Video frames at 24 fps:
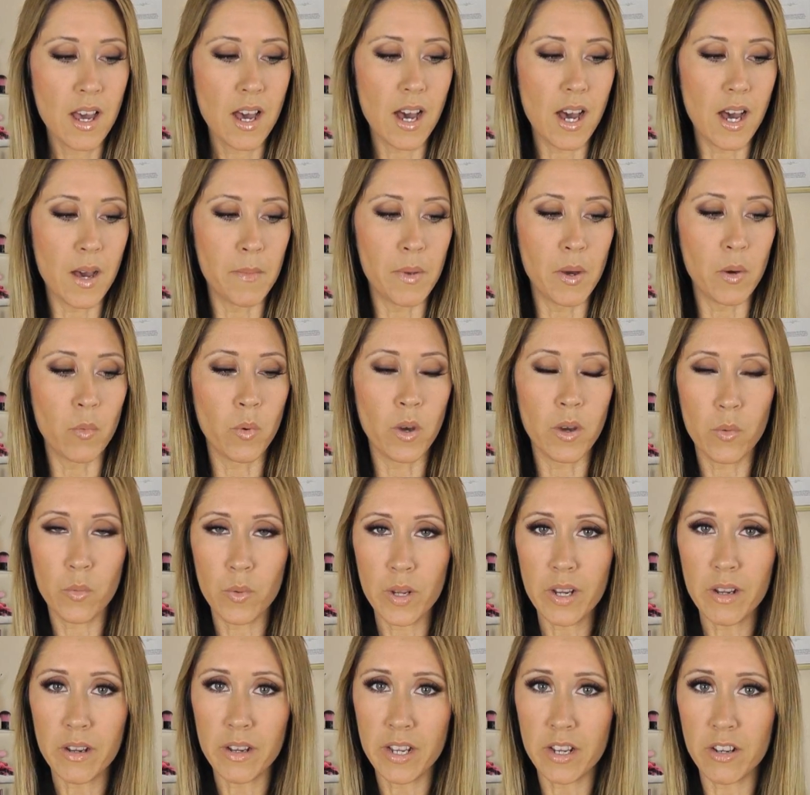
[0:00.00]
uh, but what
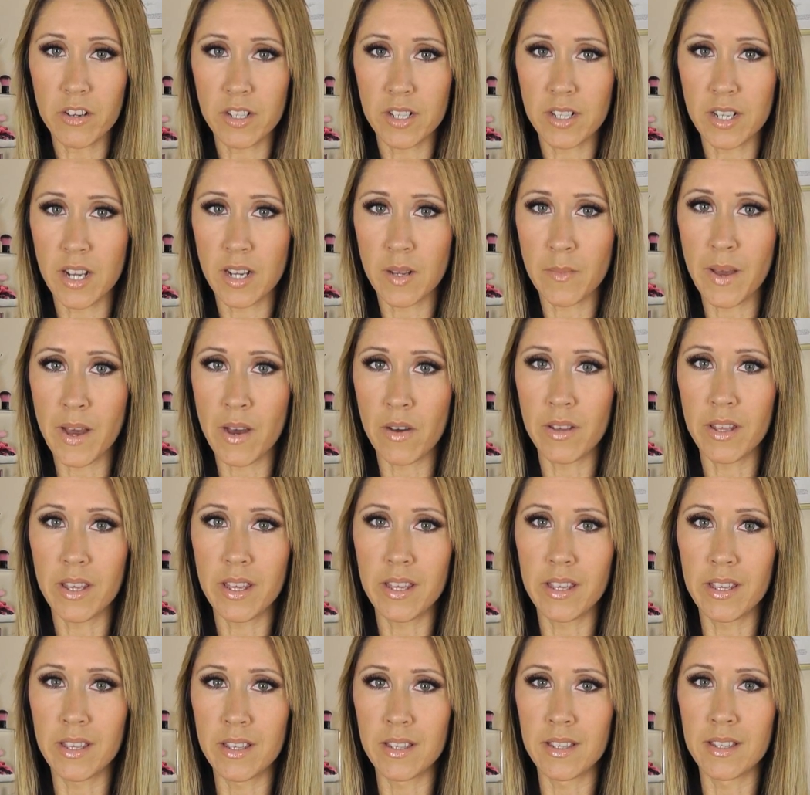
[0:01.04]
we're here to talk about
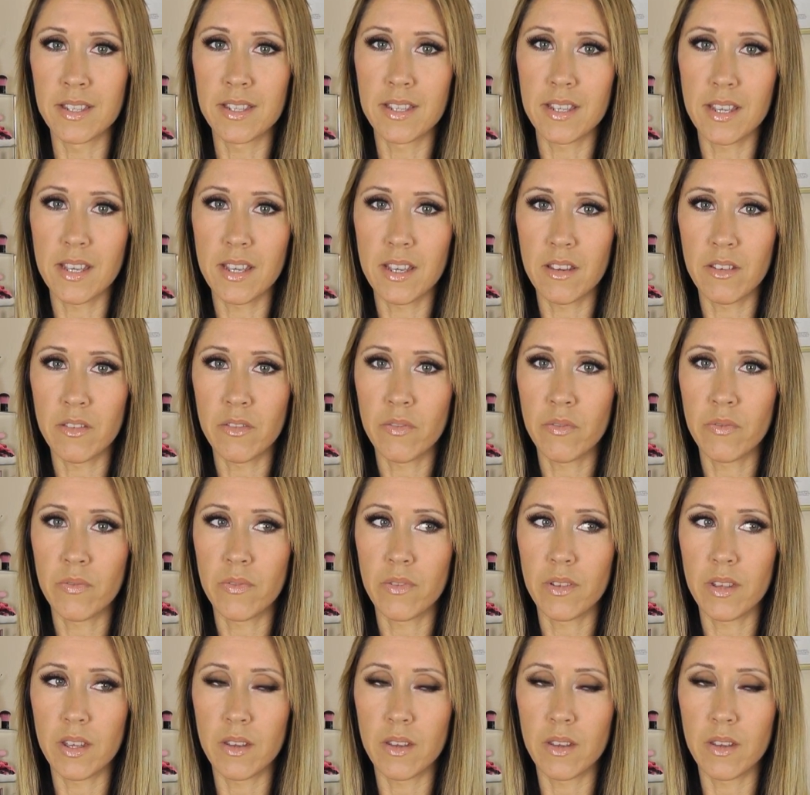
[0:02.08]
is if